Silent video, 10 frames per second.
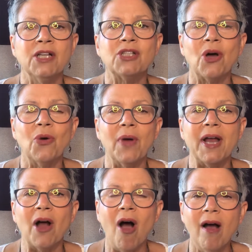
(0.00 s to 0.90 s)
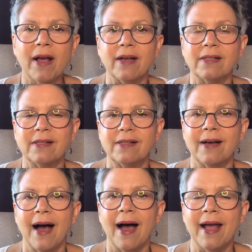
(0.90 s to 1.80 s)
So in August,
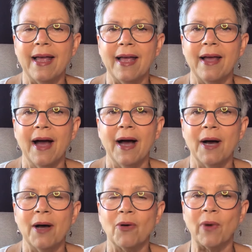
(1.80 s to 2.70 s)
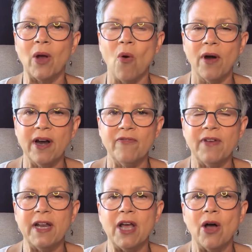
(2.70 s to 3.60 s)
I uh, recorded a
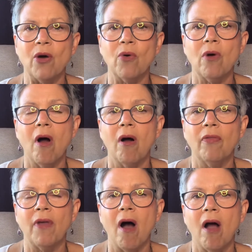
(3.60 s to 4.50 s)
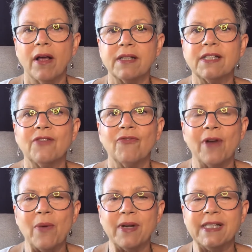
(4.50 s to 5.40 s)
video called the August
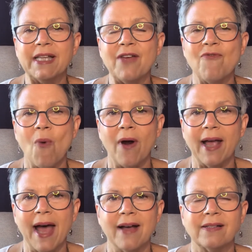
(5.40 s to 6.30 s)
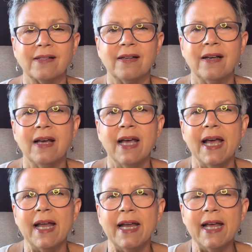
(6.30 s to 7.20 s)
Frequency Forecast.
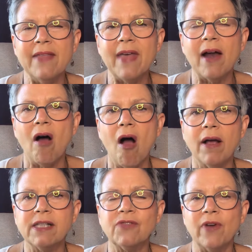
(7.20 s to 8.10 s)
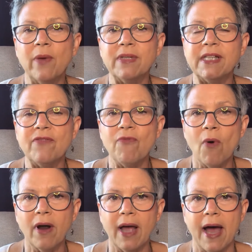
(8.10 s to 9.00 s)
And in that August frequency
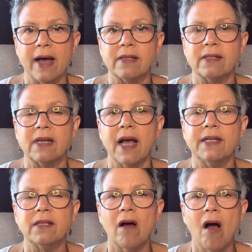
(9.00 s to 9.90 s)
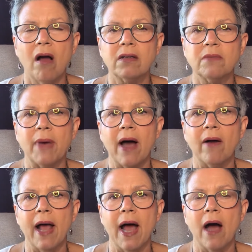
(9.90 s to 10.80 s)
forecast, I talked
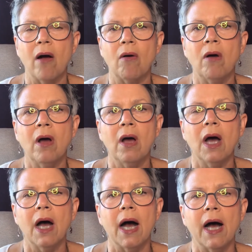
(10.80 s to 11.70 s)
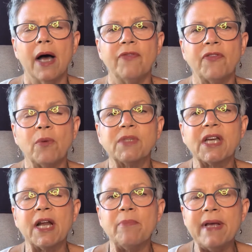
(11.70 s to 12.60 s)
about how uh, that there was
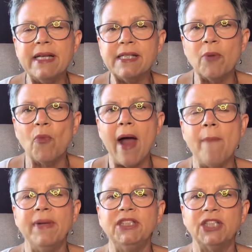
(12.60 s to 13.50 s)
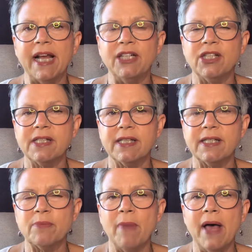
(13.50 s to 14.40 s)
going to be some rapid changes
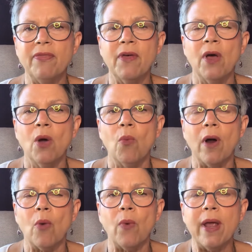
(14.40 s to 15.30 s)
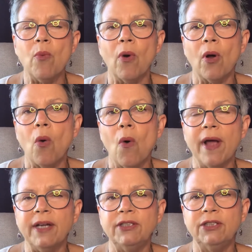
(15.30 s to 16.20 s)
this month where we were
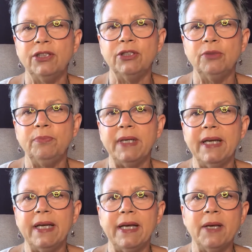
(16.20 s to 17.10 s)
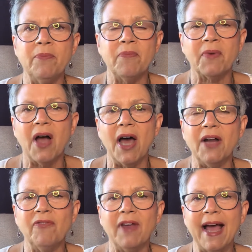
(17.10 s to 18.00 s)
going to be kind
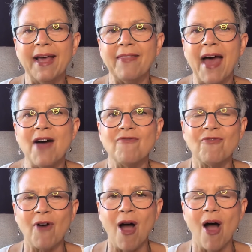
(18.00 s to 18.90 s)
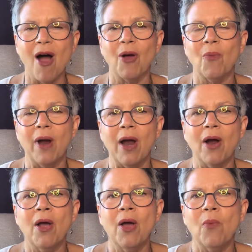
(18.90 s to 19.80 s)
of like that frog
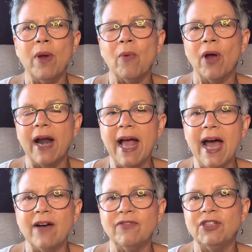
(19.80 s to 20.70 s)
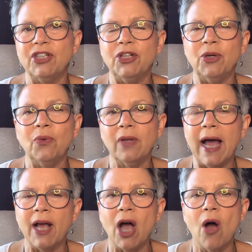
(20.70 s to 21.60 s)
where we were going to have to
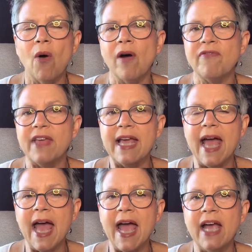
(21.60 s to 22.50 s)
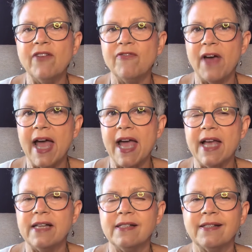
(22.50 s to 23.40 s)
let go of the egg
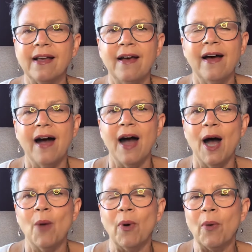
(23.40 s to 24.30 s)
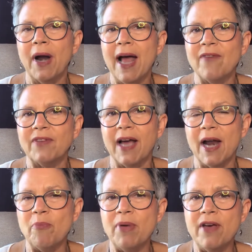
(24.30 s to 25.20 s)
phase uh, we are going to have to
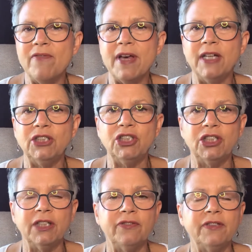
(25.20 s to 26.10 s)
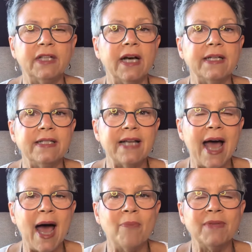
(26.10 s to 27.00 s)
kind of pivot, shift,
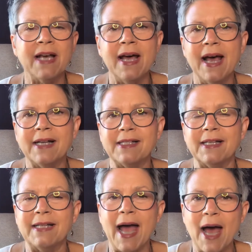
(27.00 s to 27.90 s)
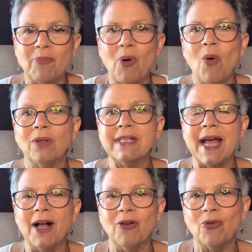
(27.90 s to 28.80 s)
adapt as the tadpole
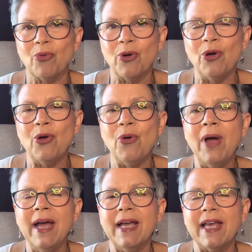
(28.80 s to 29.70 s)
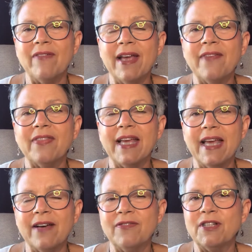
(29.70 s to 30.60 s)
tail grew, giving it the
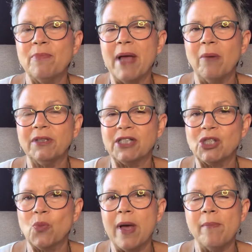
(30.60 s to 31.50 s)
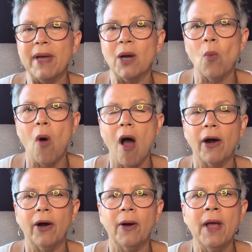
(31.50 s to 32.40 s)
gift to be able to swim in
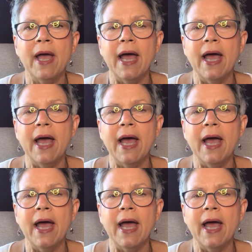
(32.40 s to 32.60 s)
water.